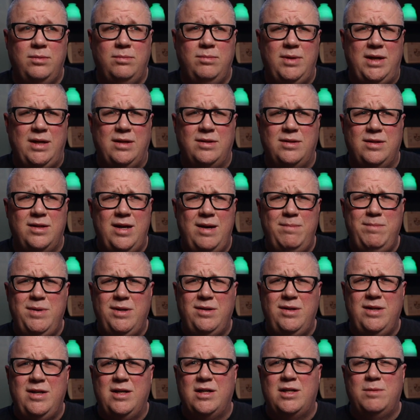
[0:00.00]
Because I'm
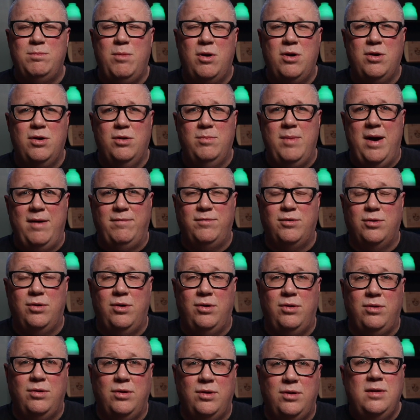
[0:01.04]
building a smart home after
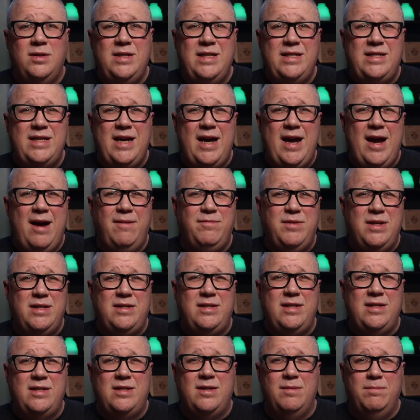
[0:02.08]
all. Since I have this
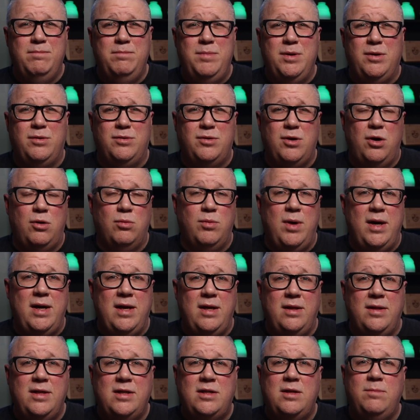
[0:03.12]
system built
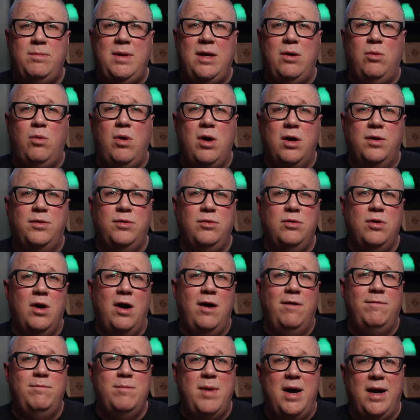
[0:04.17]
already, this will be a walkthrough
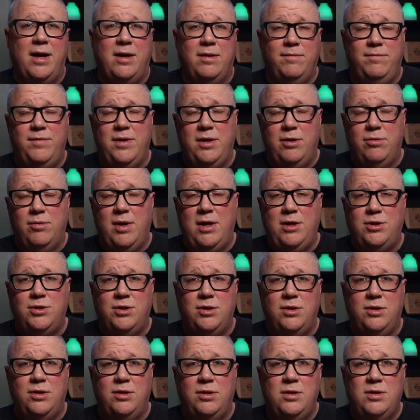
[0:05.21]
of my
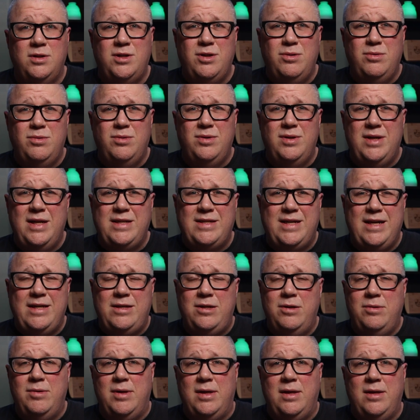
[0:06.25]
configuration. So let's get
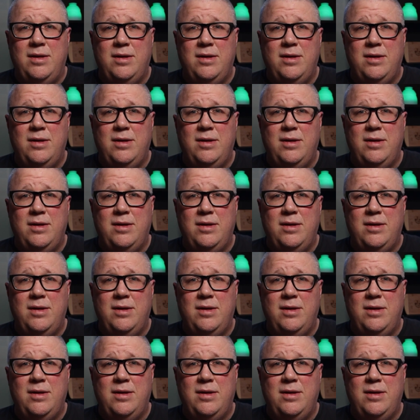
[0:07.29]
to it.